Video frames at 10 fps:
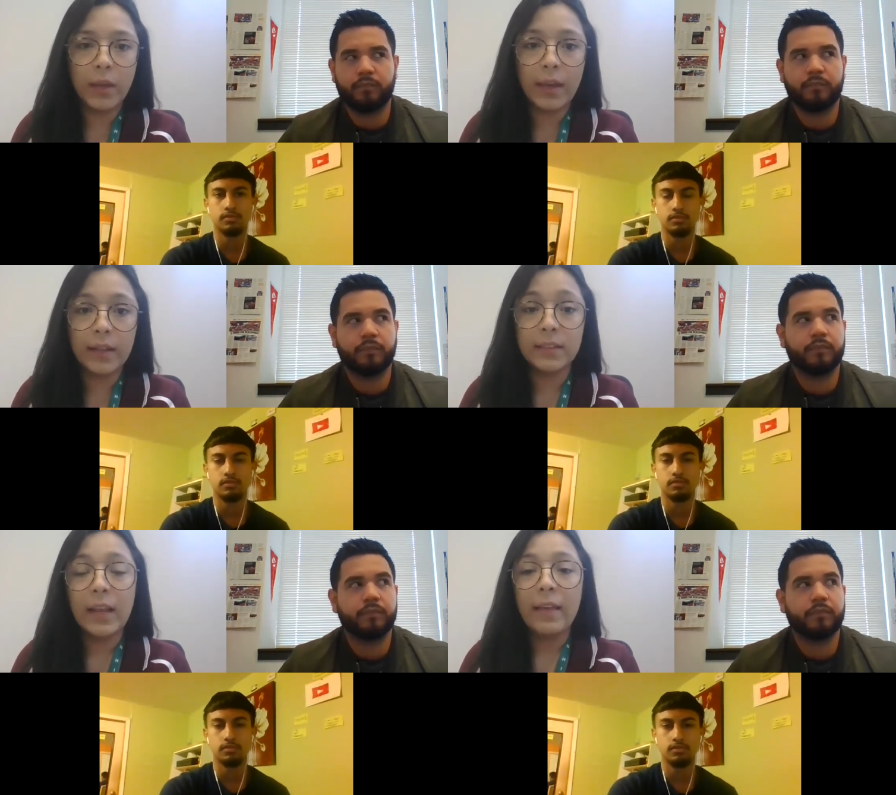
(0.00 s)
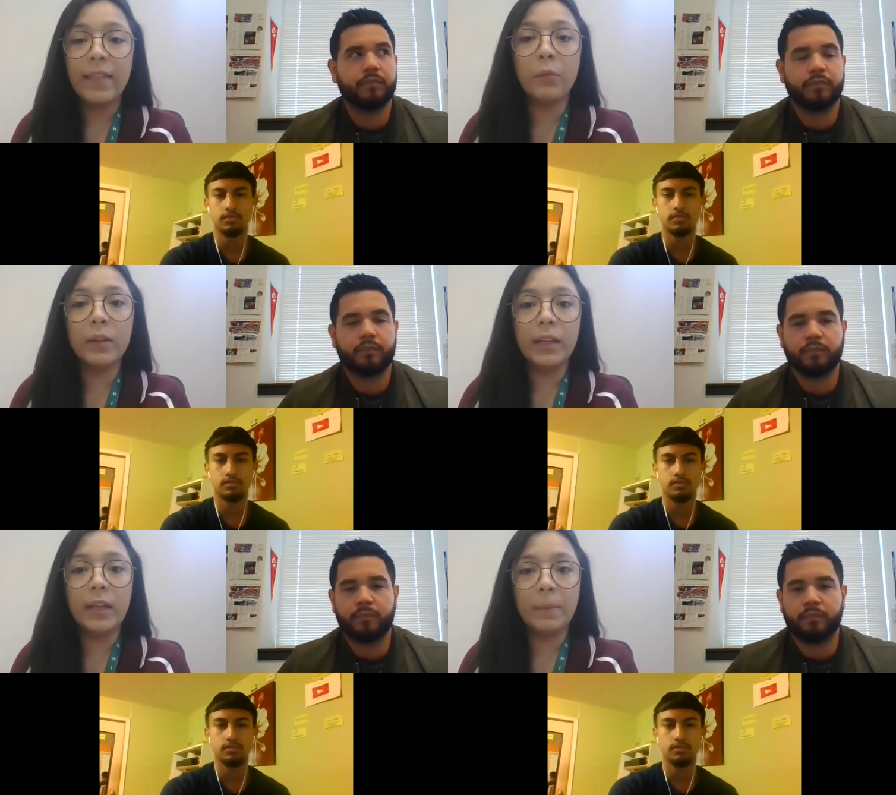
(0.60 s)
Speaker 1: weekends that
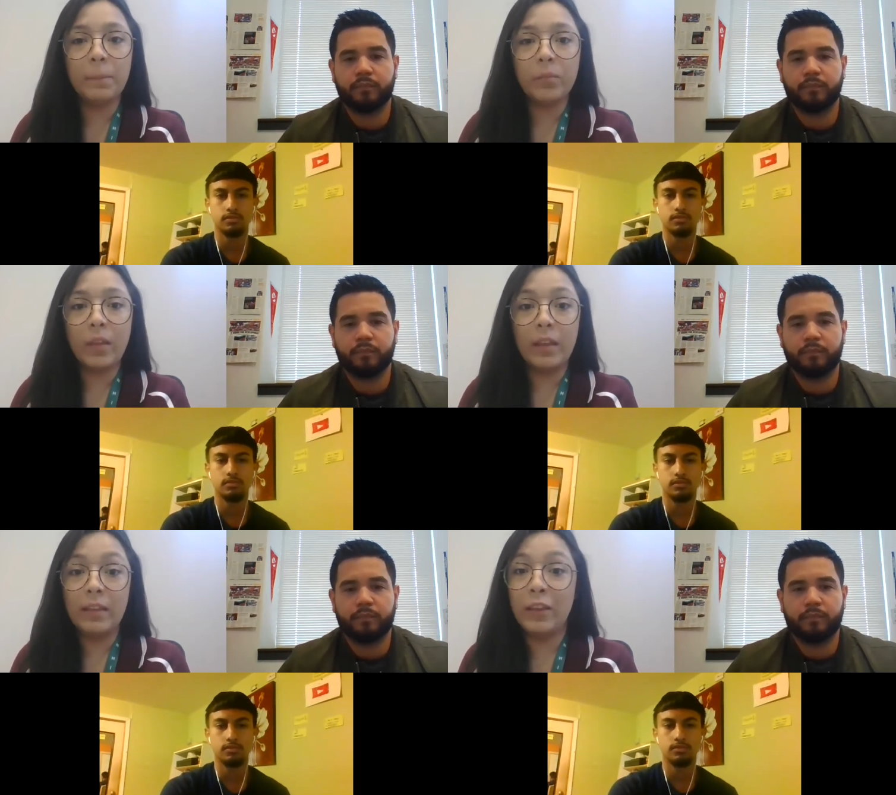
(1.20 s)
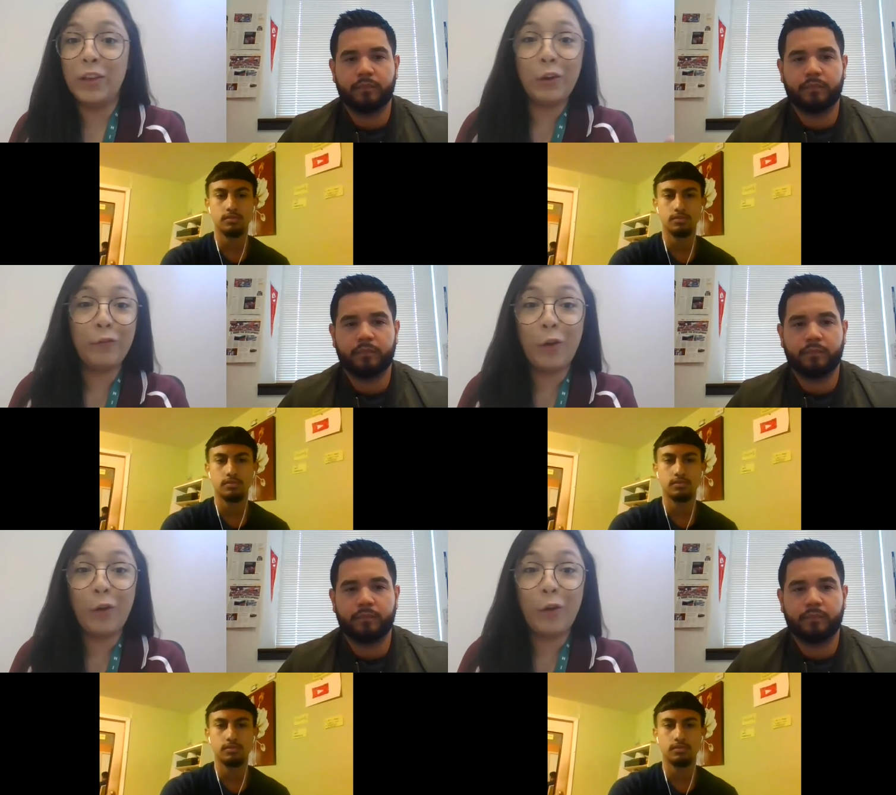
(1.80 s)
really you know,